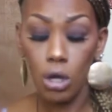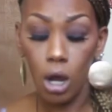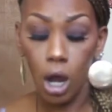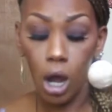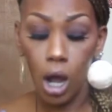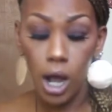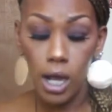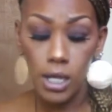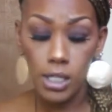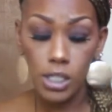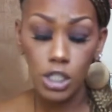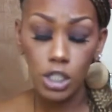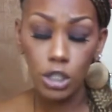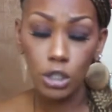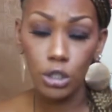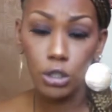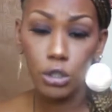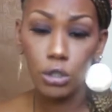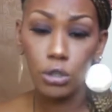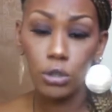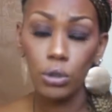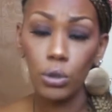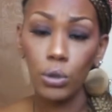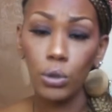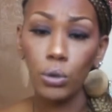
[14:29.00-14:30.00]

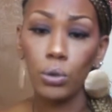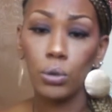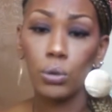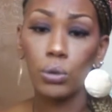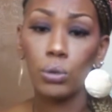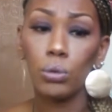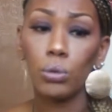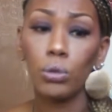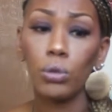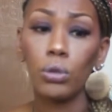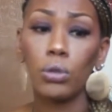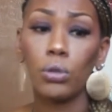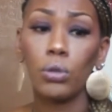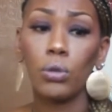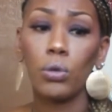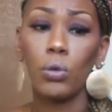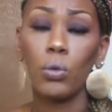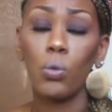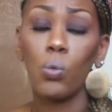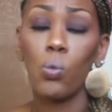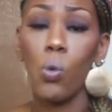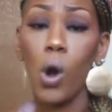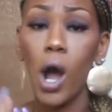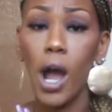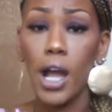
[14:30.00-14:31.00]
also,
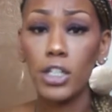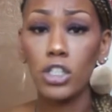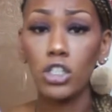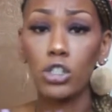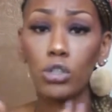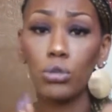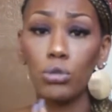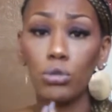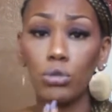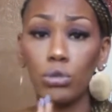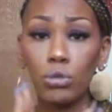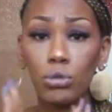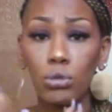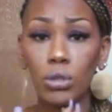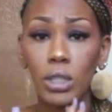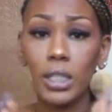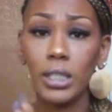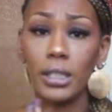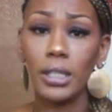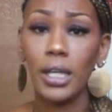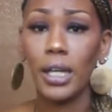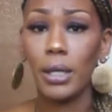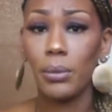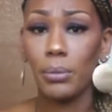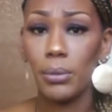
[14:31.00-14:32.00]
watch who you
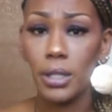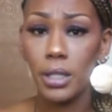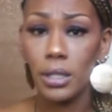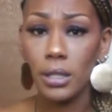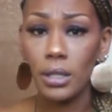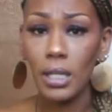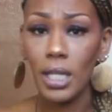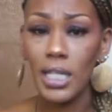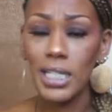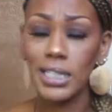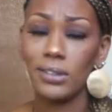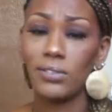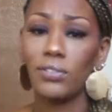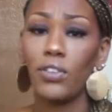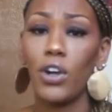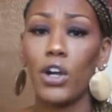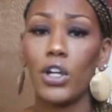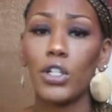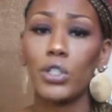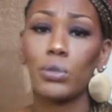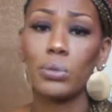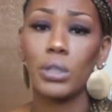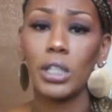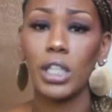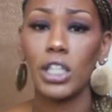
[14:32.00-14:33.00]
connect with as far
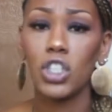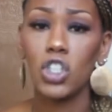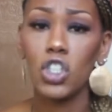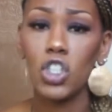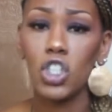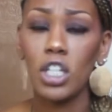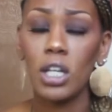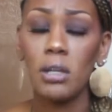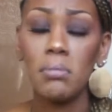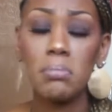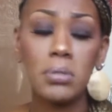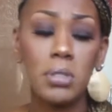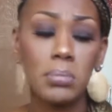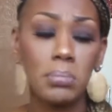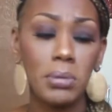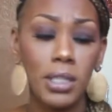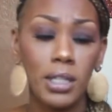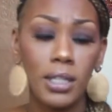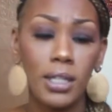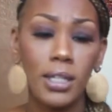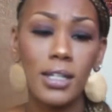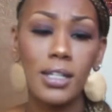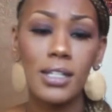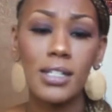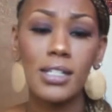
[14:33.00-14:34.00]
as relationships
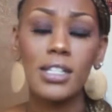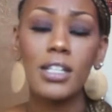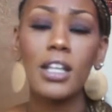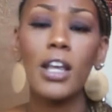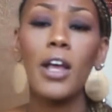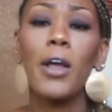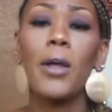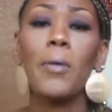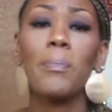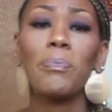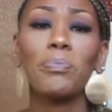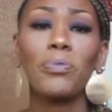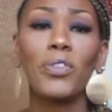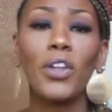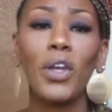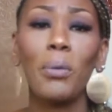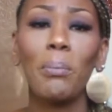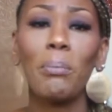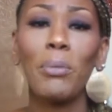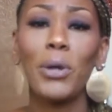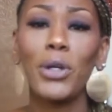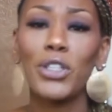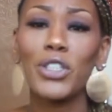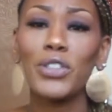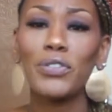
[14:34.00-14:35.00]
because
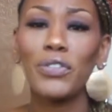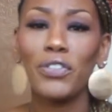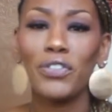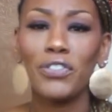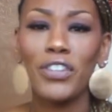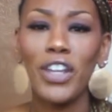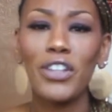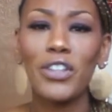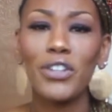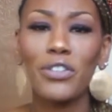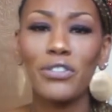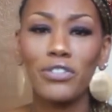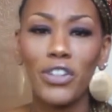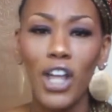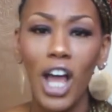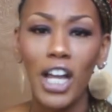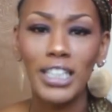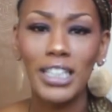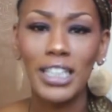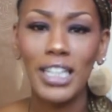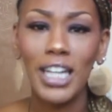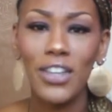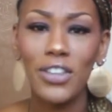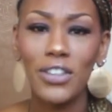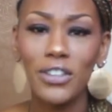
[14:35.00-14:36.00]
birds of a feather flock
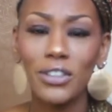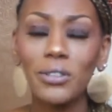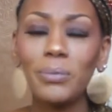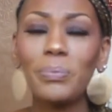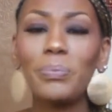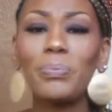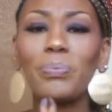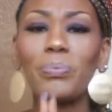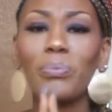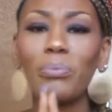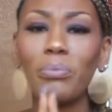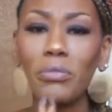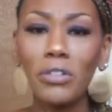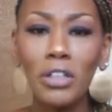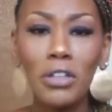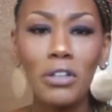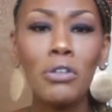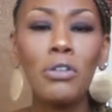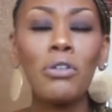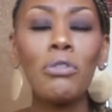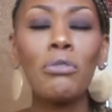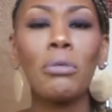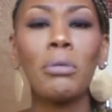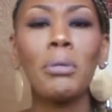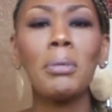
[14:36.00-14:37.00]
together.
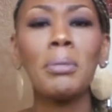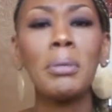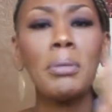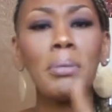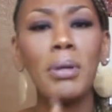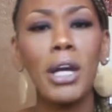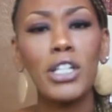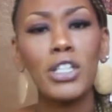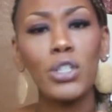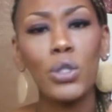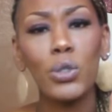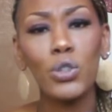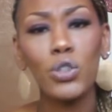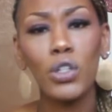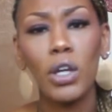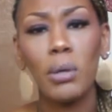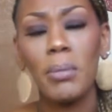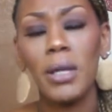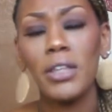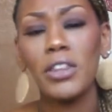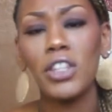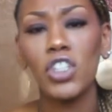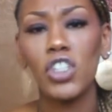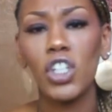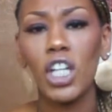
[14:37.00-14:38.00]
Remember, I told you I
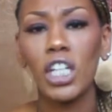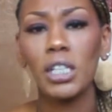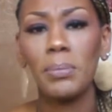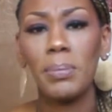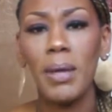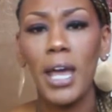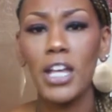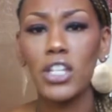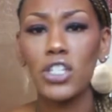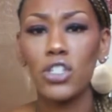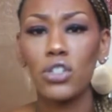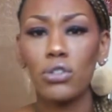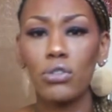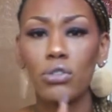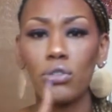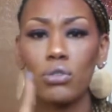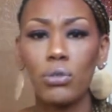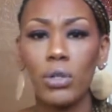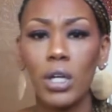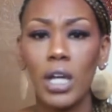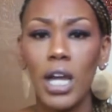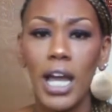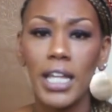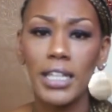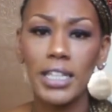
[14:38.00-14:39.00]
met the shady pastor
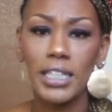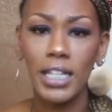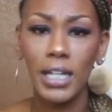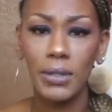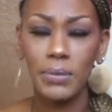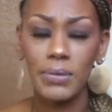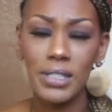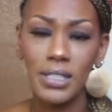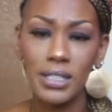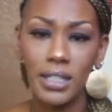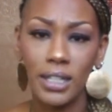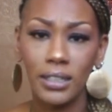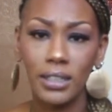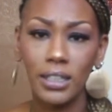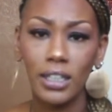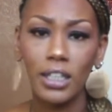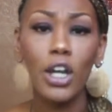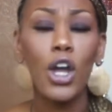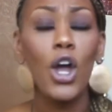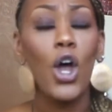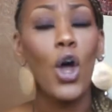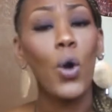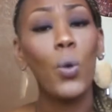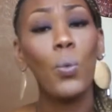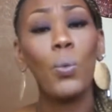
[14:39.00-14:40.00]
through a guy that I was
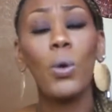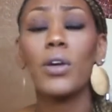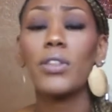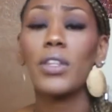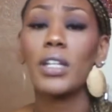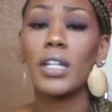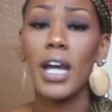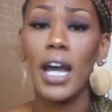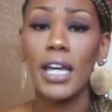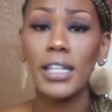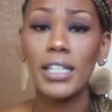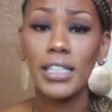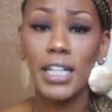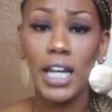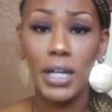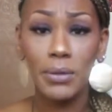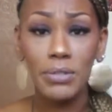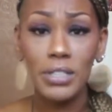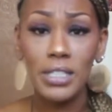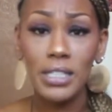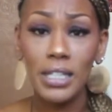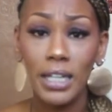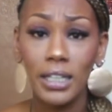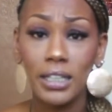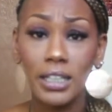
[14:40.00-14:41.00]
dating. Well, the guy that I
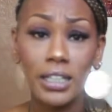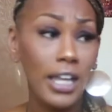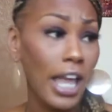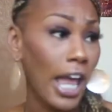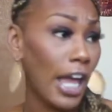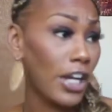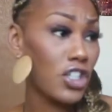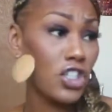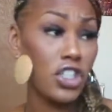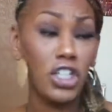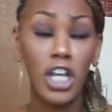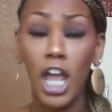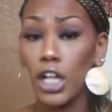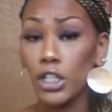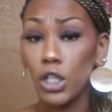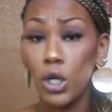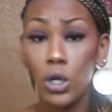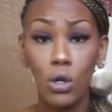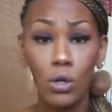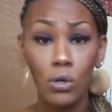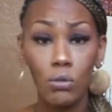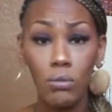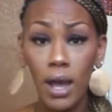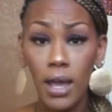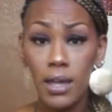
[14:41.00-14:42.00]
was dating actually had a
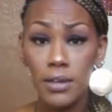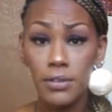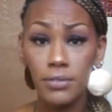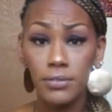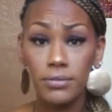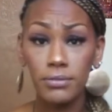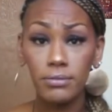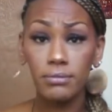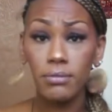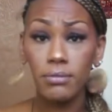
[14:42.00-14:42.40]
whole wife.